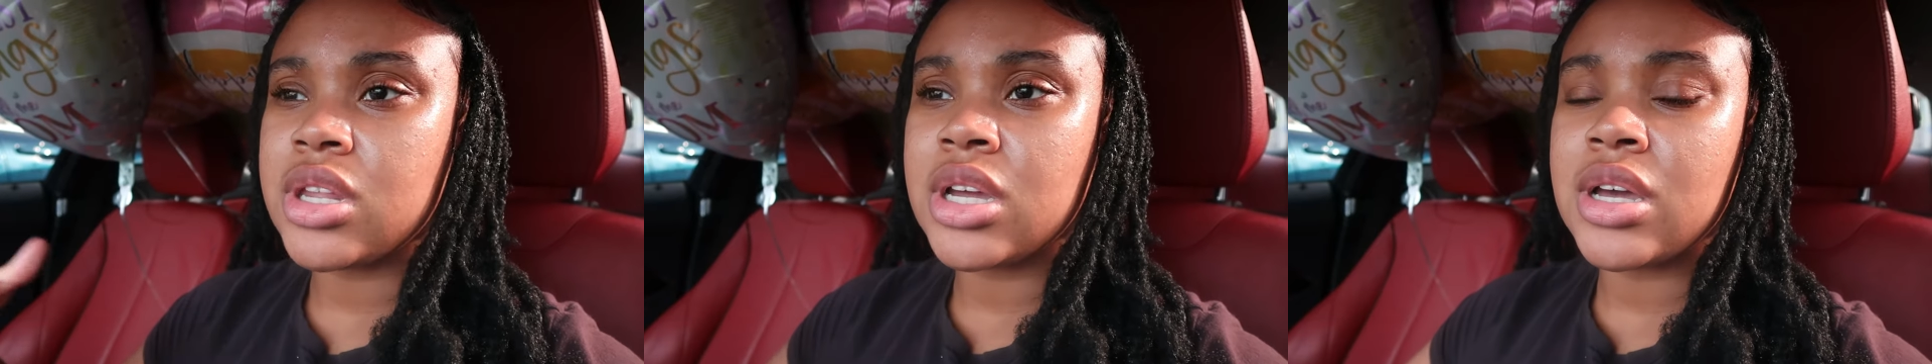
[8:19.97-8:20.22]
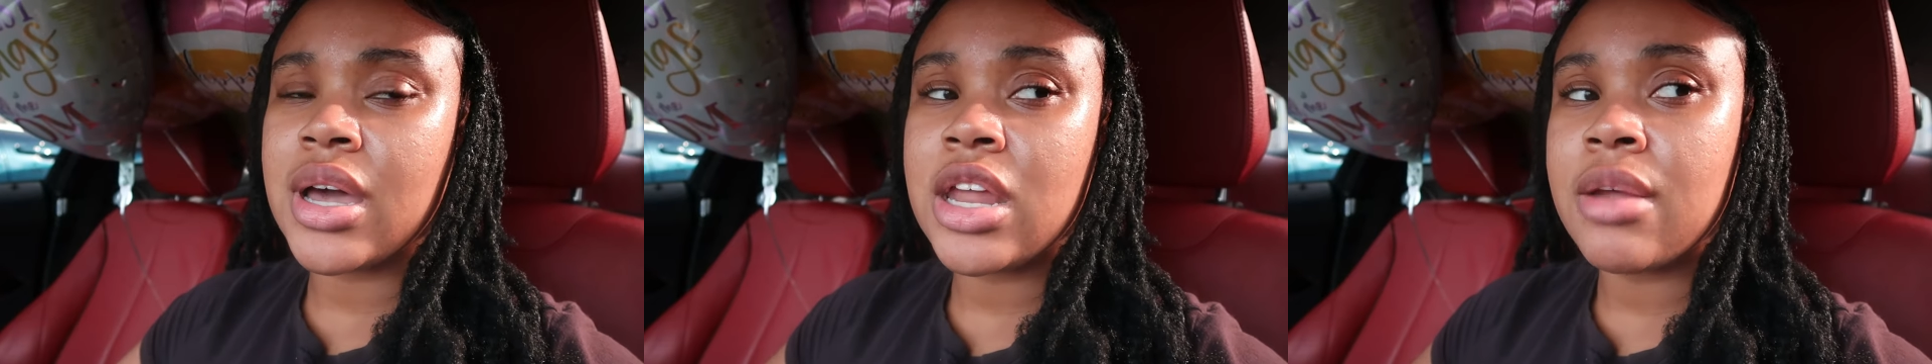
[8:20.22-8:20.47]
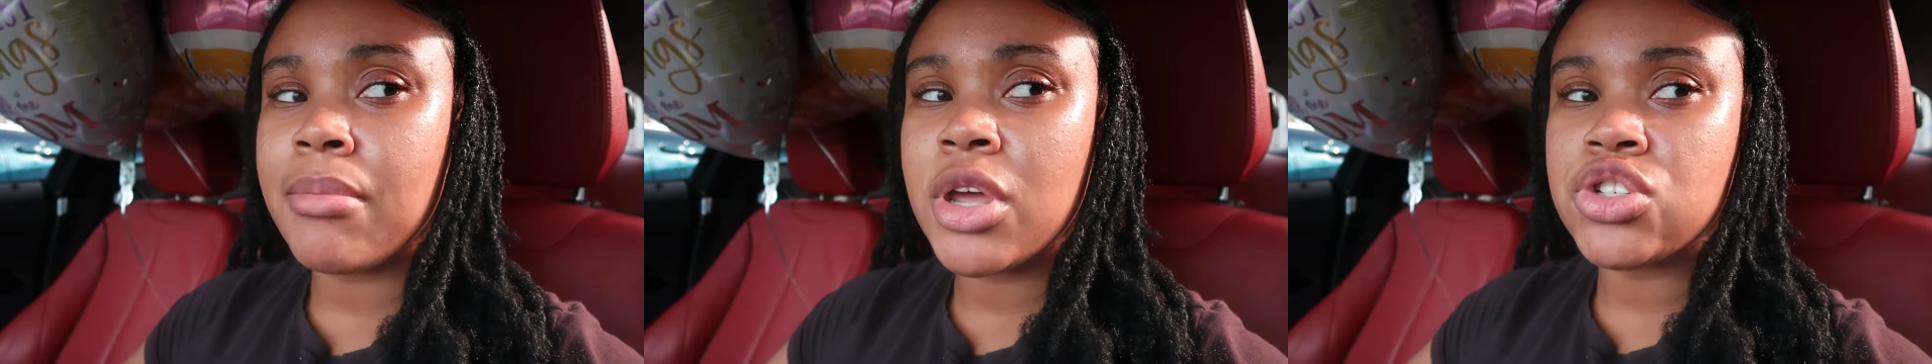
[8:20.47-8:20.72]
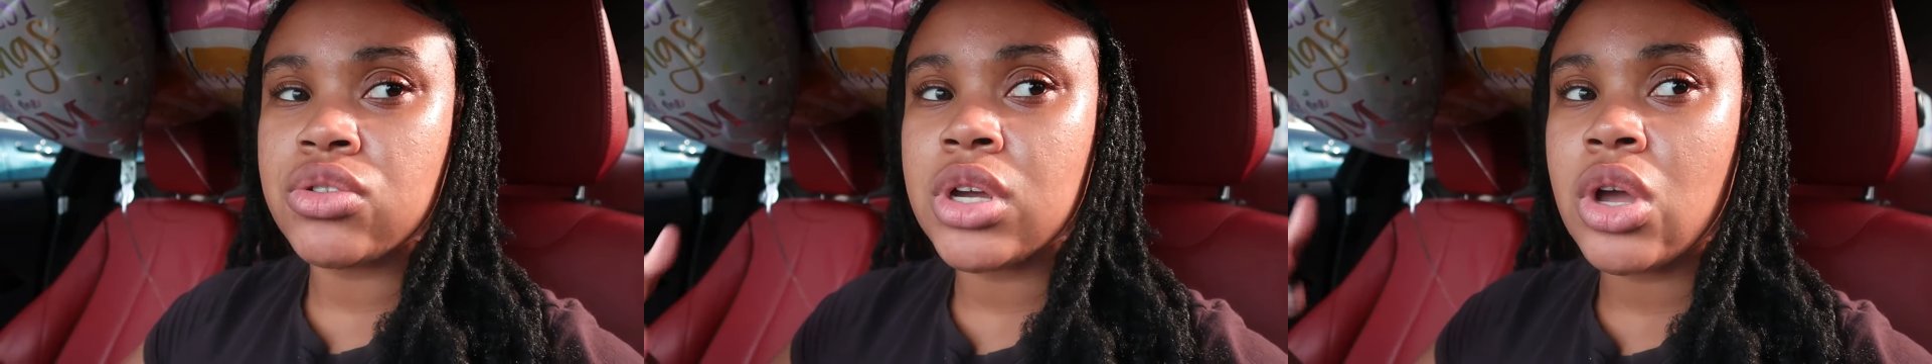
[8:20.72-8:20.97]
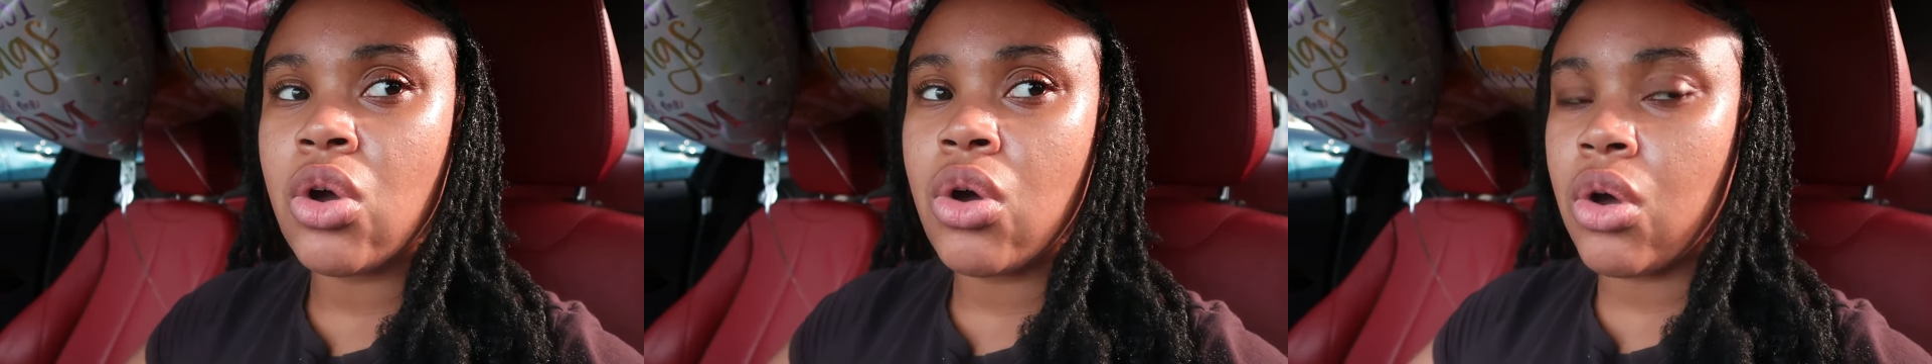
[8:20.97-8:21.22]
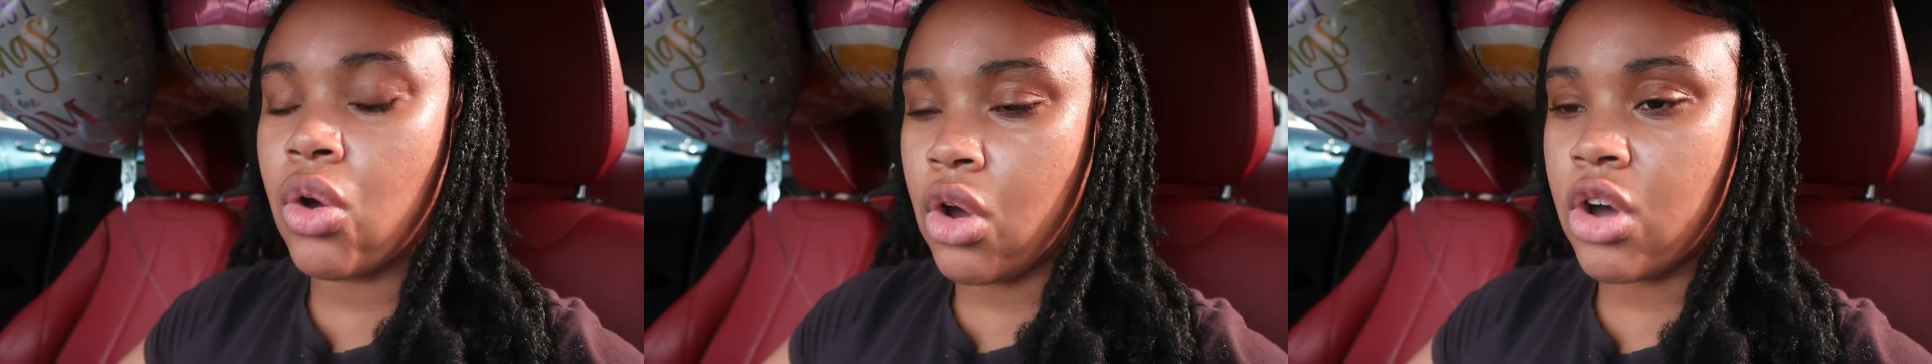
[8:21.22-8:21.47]
They could kind of measure it
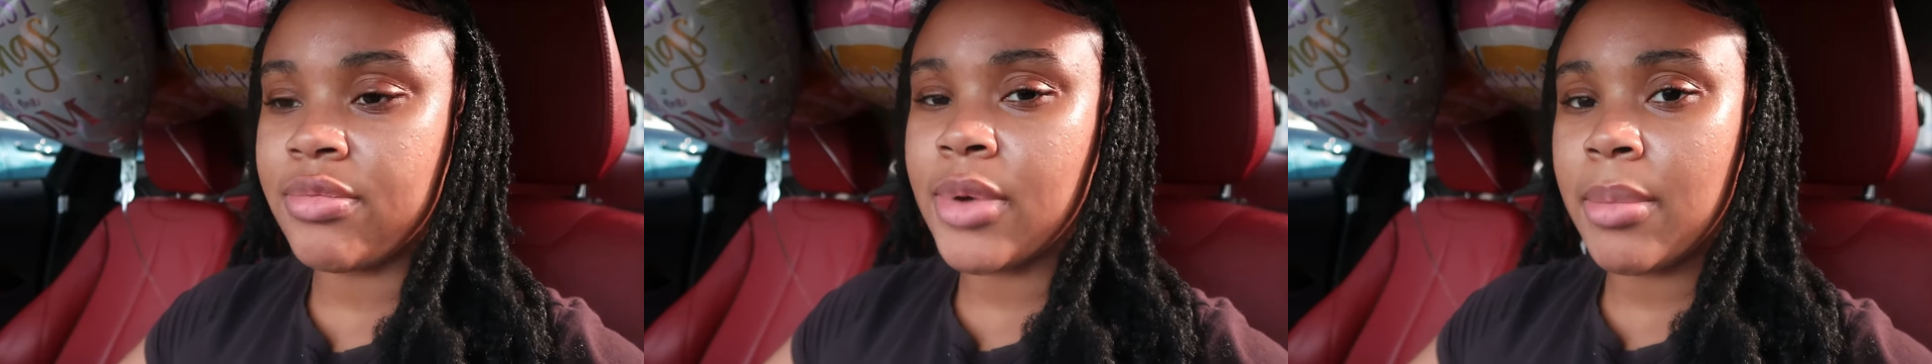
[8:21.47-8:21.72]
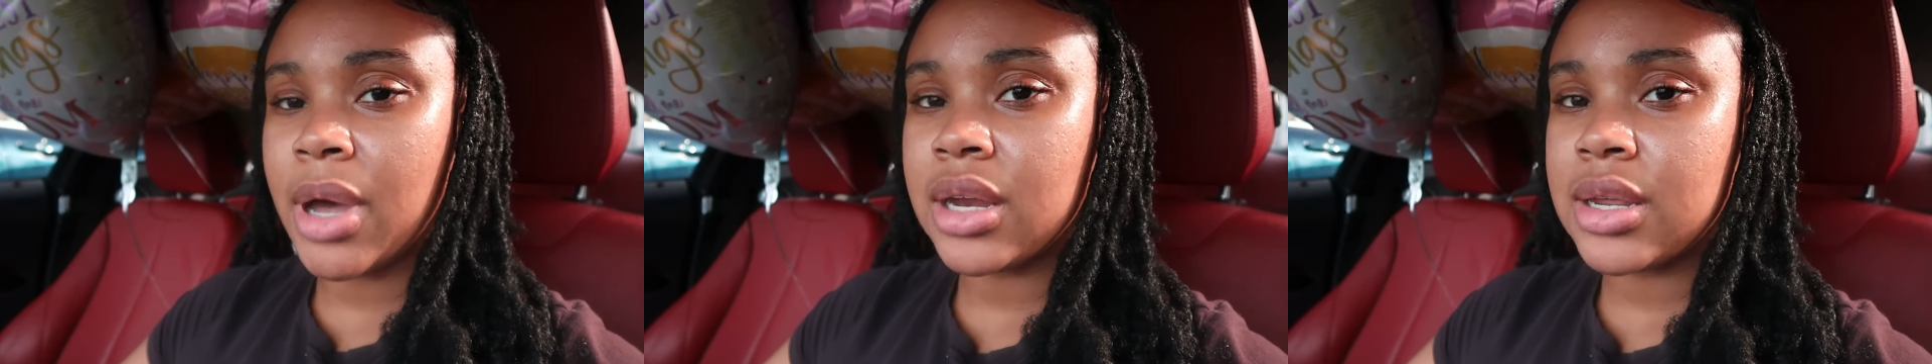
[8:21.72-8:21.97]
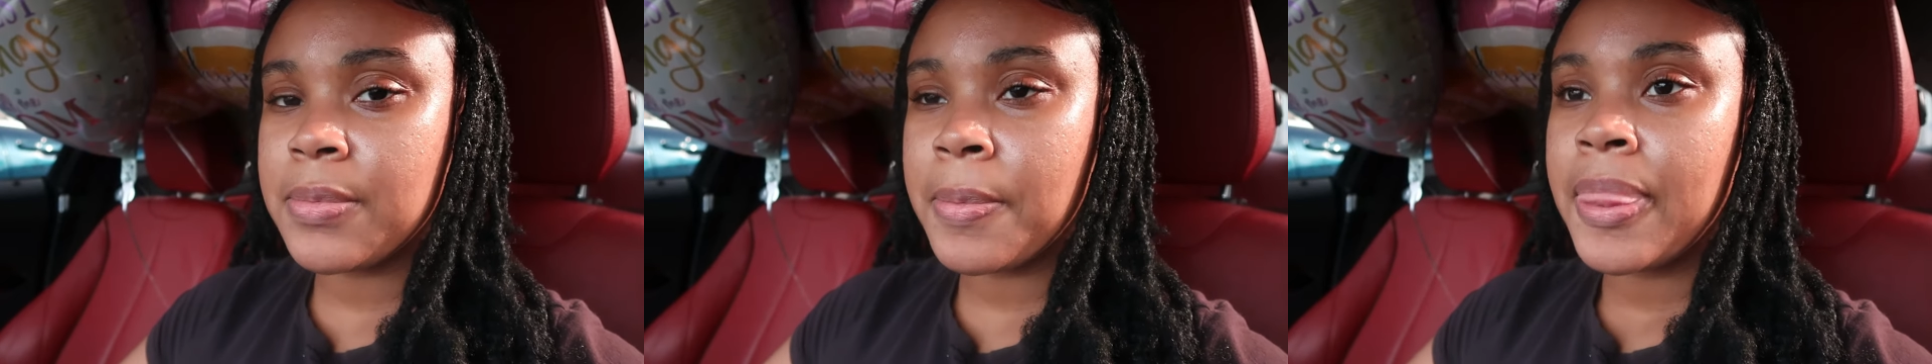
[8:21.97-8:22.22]
off my body.